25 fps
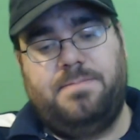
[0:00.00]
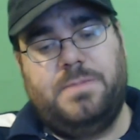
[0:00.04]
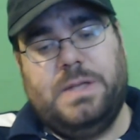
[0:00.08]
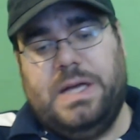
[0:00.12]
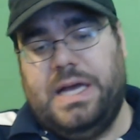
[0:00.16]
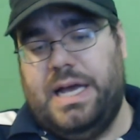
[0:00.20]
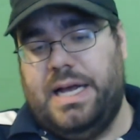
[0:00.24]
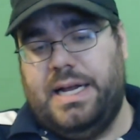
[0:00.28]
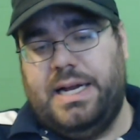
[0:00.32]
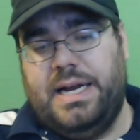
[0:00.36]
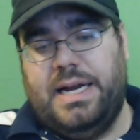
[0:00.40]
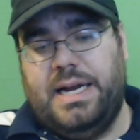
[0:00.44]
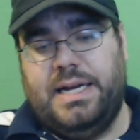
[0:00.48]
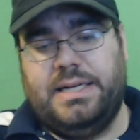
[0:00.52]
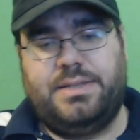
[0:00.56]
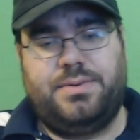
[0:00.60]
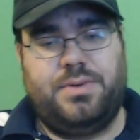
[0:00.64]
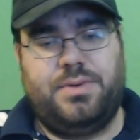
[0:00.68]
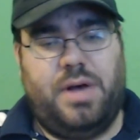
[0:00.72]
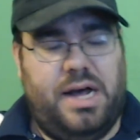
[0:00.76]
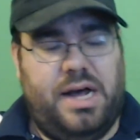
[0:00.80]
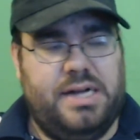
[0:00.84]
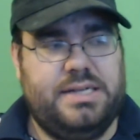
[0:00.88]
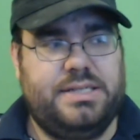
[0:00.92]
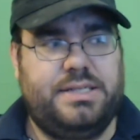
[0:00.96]
It's
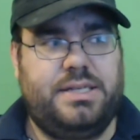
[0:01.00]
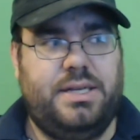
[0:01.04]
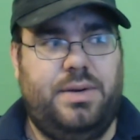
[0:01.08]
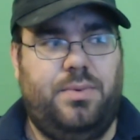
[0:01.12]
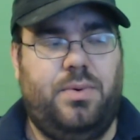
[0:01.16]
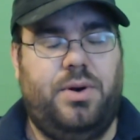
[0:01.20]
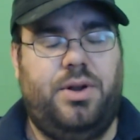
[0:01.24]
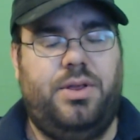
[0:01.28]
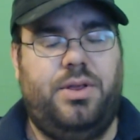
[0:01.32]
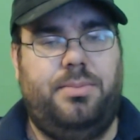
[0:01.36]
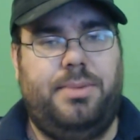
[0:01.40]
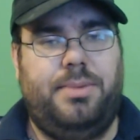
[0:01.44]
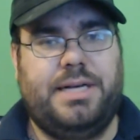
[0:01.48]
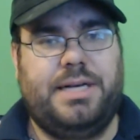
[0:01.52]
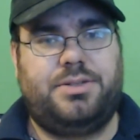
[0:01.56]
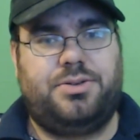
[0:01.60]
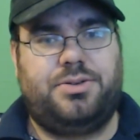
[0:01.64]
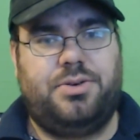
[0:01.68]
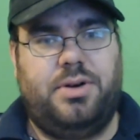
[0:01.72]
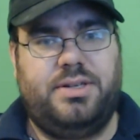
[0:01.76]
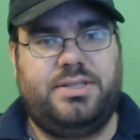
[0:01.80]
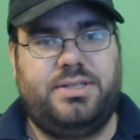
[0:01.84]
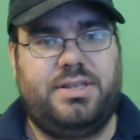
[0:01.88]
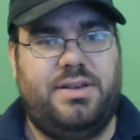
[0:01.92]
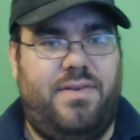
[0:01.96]
honestly one of the best
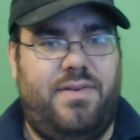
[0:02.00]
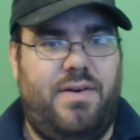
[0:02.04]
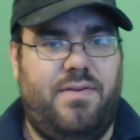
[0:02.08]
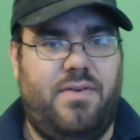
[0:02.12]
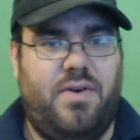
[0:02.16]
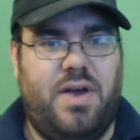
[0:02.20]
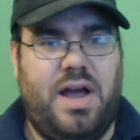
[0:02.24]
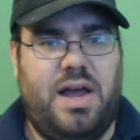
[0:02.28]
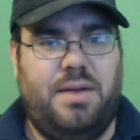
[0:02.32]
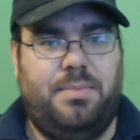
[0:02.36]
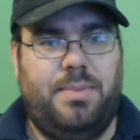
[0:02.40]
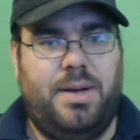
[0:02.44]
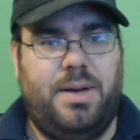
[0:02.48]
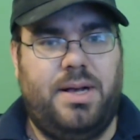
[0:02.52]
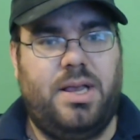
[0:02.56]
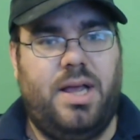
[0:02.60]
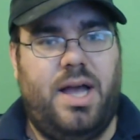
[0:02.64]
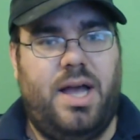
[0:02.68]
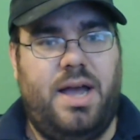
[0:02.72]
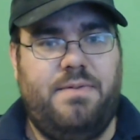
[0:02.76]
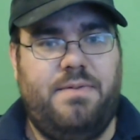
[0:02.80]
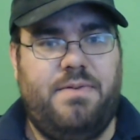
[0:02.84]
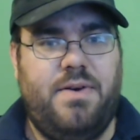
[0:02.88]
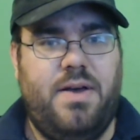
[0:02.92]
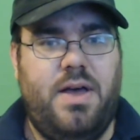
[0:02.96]
drinks I've ever had in my
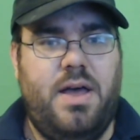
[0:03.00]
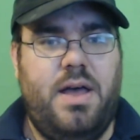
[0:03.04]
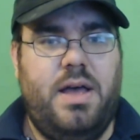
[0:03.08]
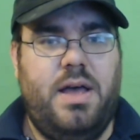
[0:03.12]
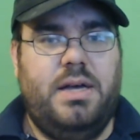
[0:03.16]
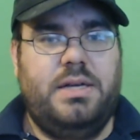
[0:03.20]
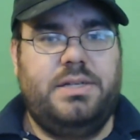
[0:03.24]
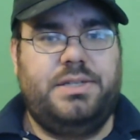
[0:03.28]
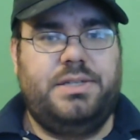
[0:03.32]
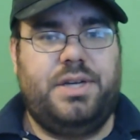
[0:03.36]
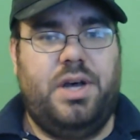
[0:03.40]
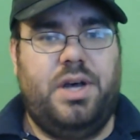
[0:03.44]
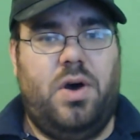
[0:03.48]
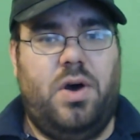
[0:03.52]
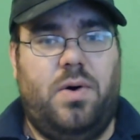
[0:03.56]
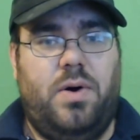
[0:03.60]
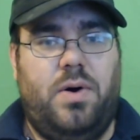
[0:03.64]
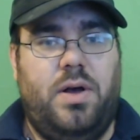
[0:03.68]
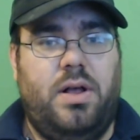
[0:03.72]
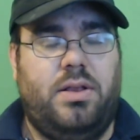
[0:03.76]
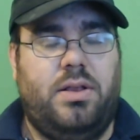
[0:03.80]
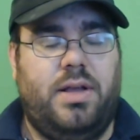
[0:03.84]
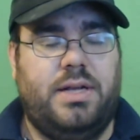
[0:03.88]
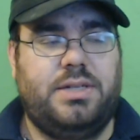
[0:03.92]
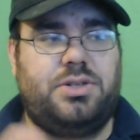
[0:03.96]
life. So
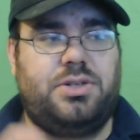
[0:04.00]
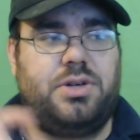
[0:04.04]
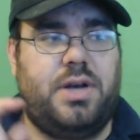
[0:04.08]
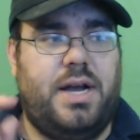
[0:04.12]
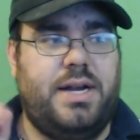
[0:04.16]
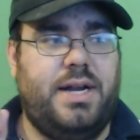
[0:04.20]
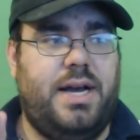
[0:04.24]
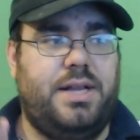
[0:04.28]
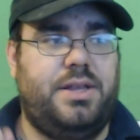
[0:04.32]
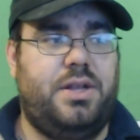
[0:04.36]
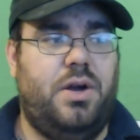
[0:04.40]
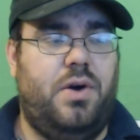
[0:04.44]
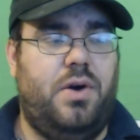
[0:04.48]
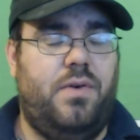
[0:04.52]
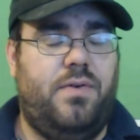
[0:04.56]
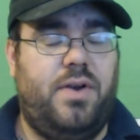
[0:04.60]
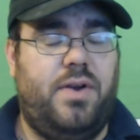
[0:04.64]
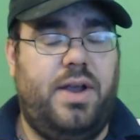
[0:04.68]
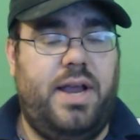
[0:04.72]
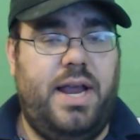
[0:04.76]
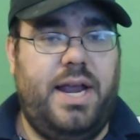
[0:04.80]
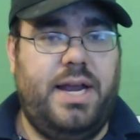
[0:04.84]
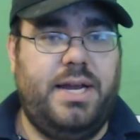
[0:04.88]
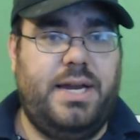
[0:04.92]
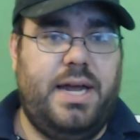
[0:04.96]
let's try not to
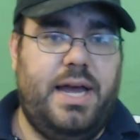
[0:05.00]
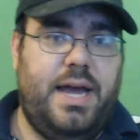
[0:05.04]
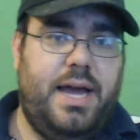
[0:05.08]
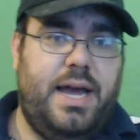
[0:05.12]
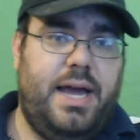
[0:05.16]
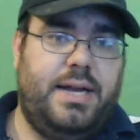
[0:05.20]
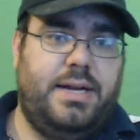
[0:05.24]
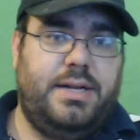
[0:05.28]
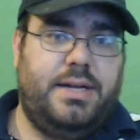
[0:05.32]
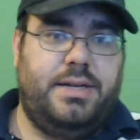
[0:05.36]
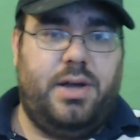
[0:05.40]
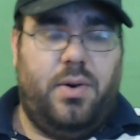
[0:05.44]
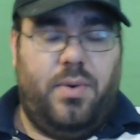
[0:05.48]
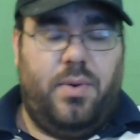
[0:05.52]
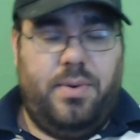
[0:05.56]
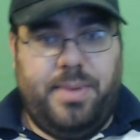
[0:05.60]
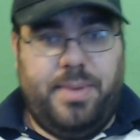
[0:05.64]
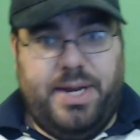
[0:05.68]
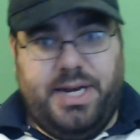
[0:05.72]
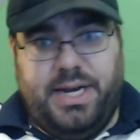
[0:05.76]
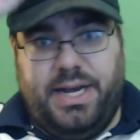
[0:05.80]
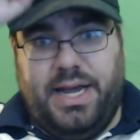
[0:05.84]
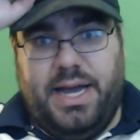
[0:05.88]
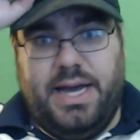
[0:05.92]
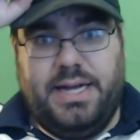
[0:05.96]
overheat, and until we
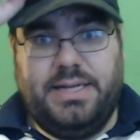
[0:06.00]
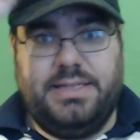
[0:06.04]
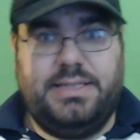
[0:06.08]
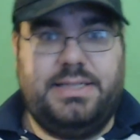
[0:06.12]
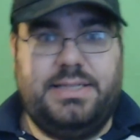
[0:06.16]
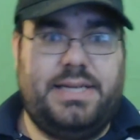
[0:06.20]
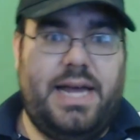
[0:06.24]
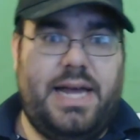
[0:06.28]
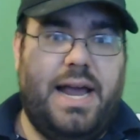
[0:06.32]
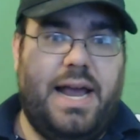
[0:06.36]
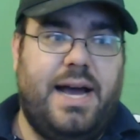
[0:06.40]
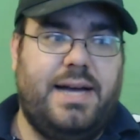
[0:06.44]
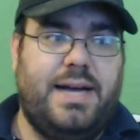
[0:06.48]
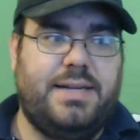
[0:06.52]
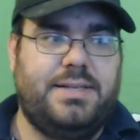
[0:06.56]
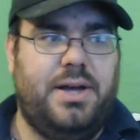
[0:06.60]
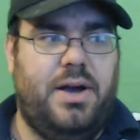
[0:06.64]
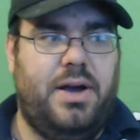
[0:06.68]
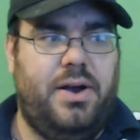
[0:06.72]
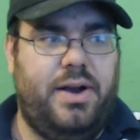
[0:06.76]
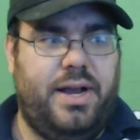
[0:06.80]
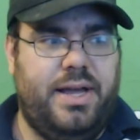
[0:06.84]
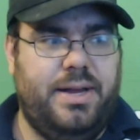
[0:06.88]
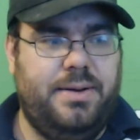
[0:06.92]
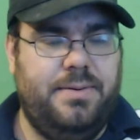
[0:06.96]
meet again, stay on
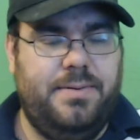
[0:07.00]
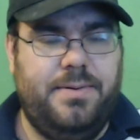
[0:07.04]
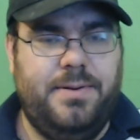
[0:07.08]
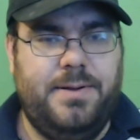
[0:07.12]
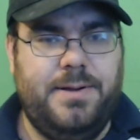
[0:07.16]
target.